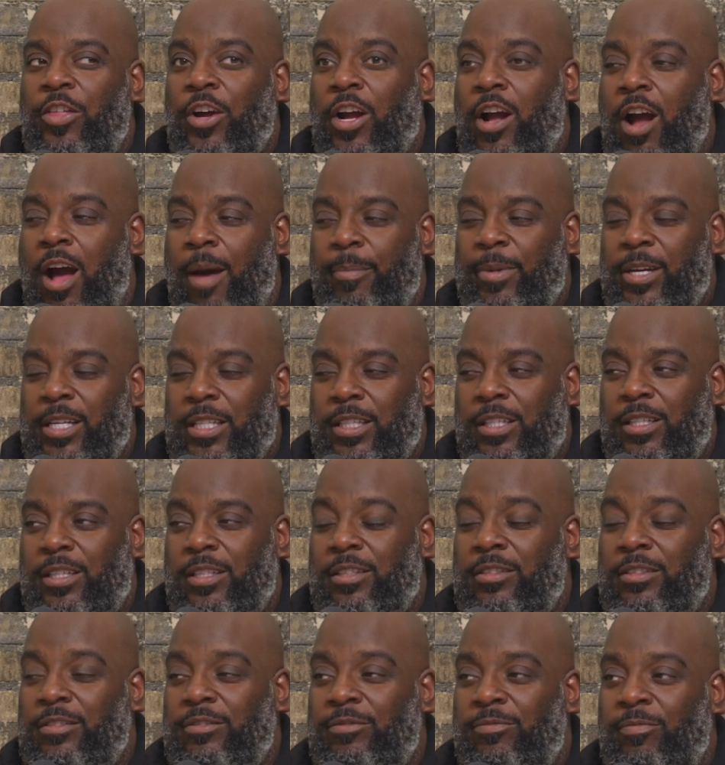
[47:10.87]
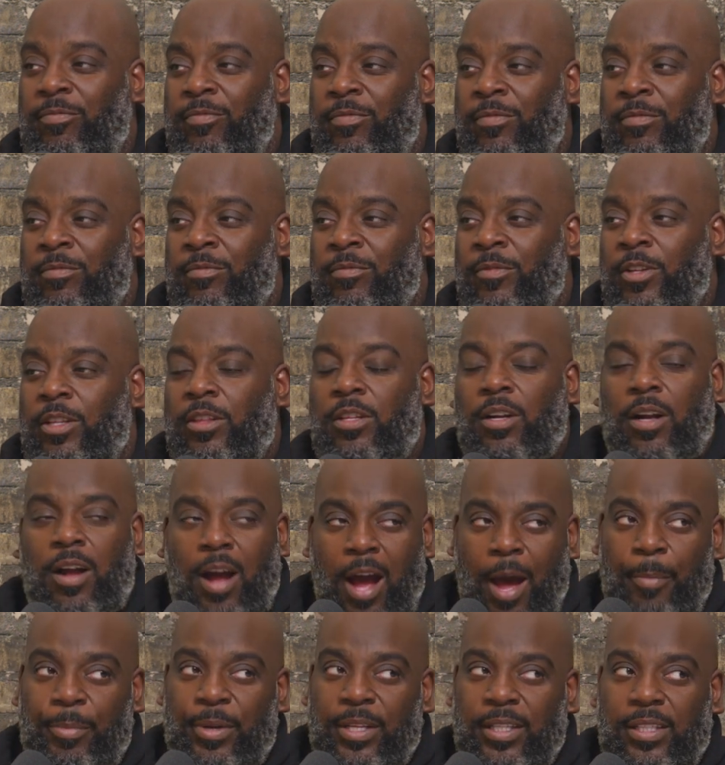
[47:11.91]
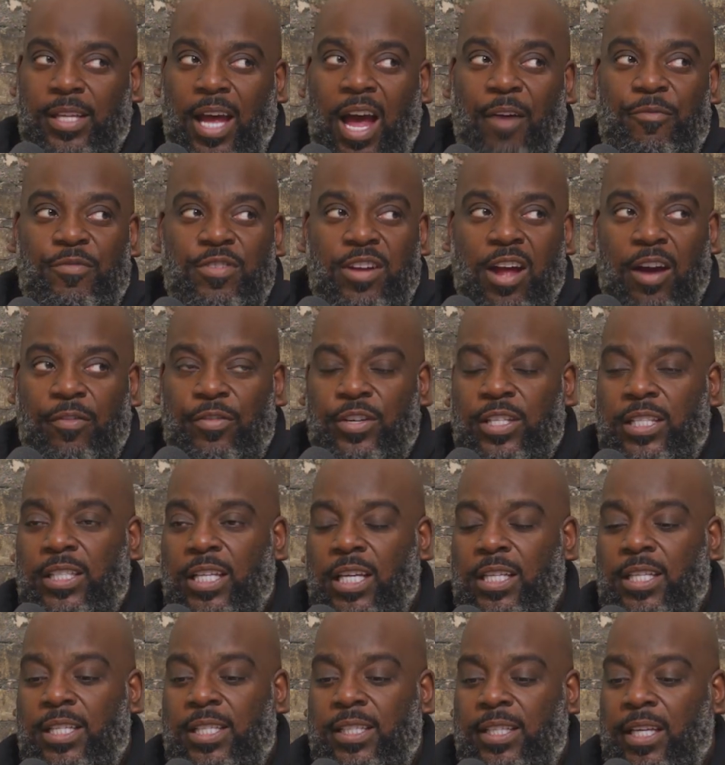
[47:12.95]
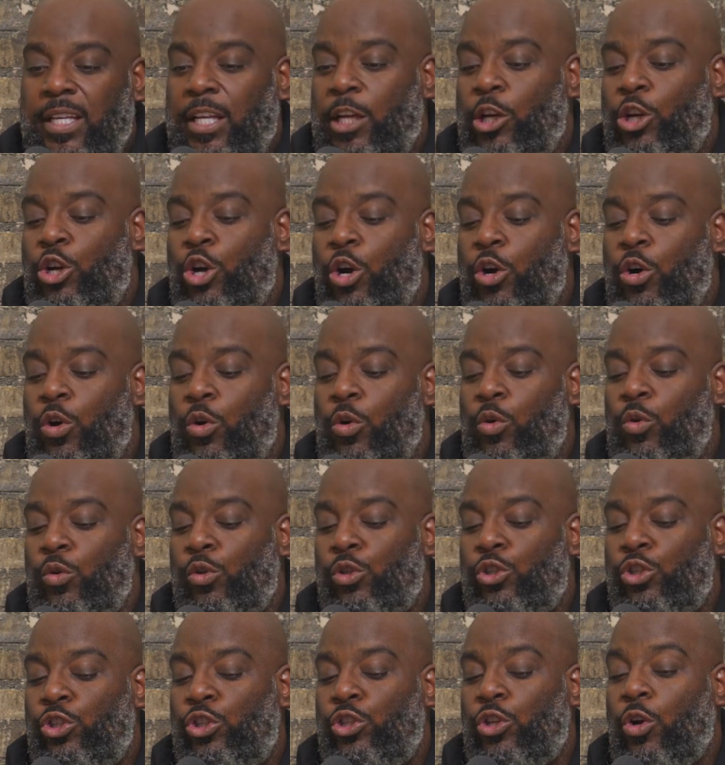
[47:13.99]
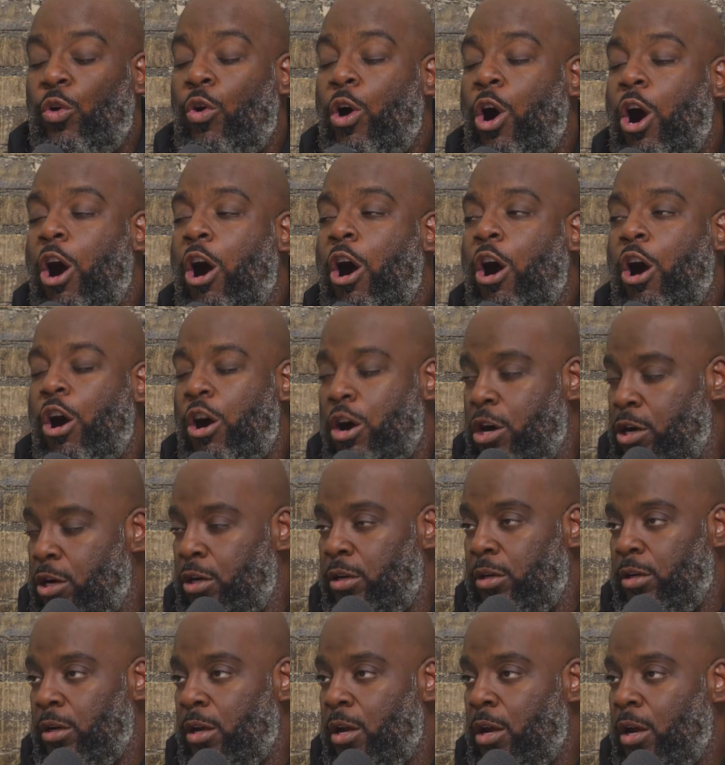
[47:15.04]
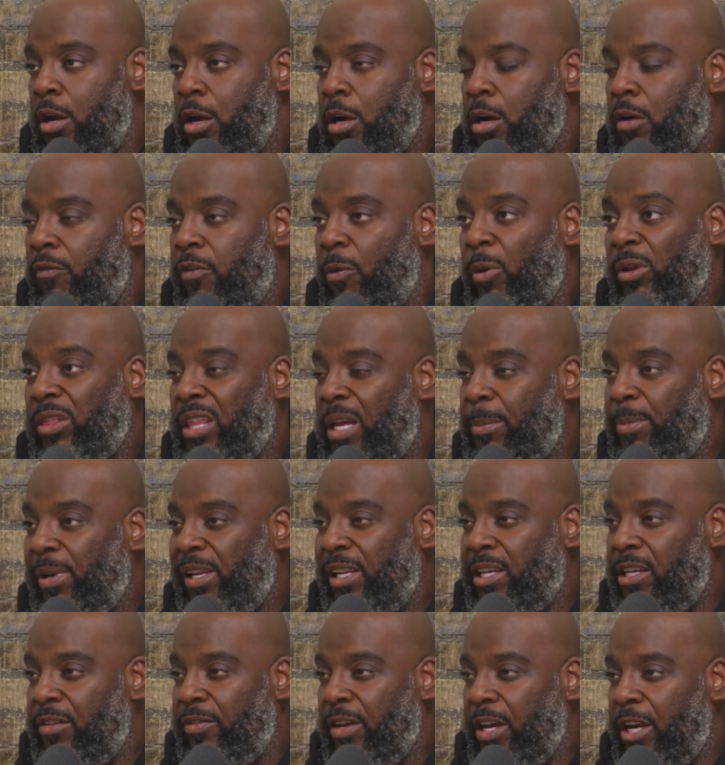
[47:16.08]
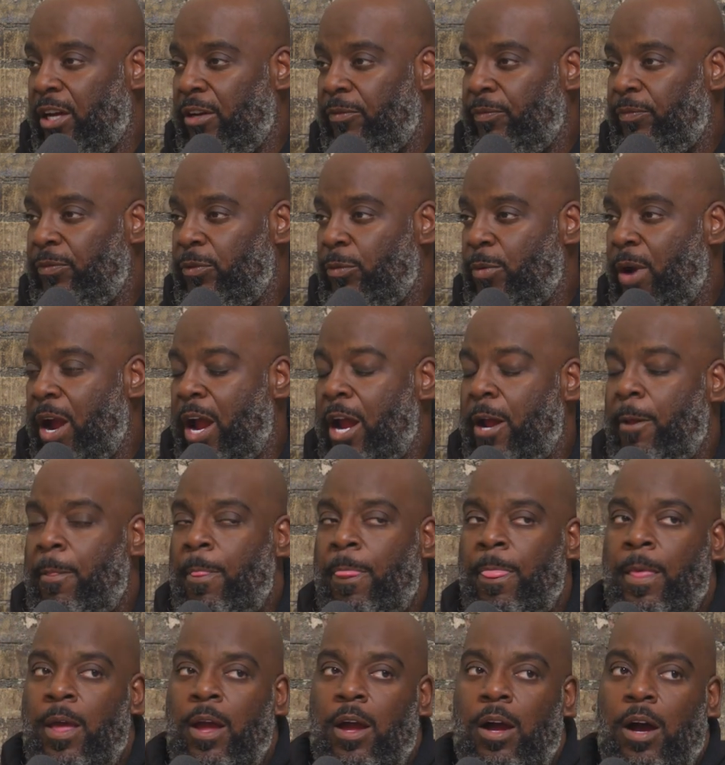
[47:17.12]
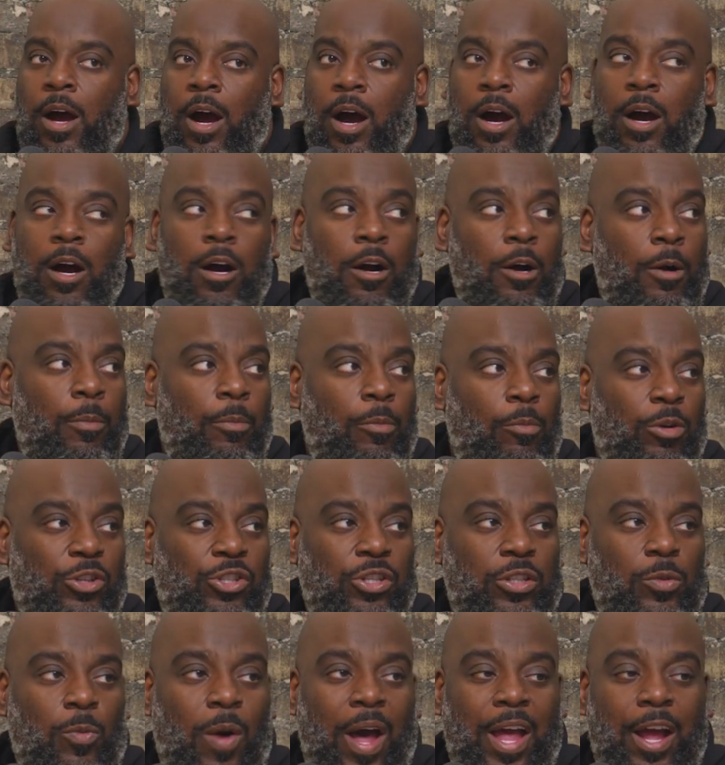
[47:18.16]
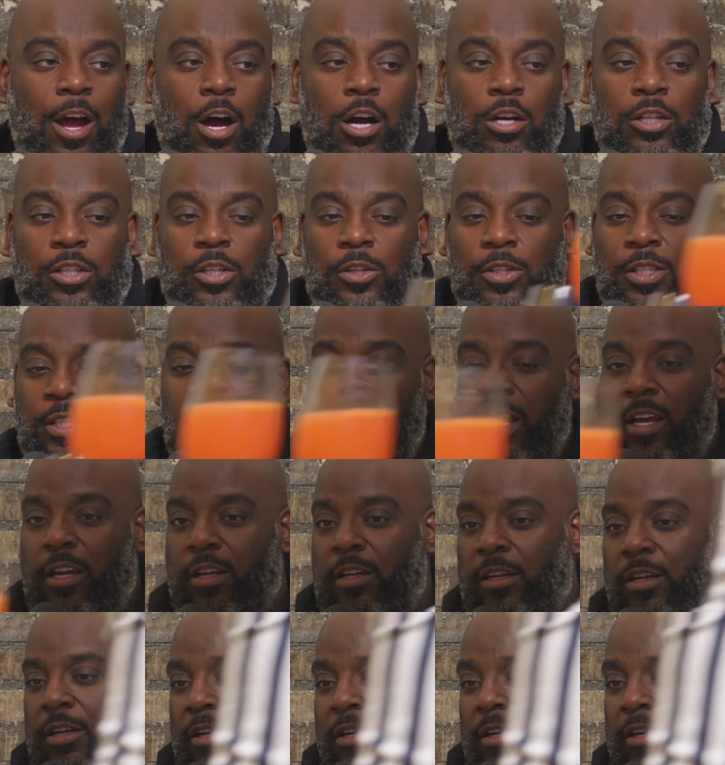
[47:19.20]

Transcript: The comments. Okay. The comments. I've never seen a city go so hard for what they believe in, right? Um, which is why I also say.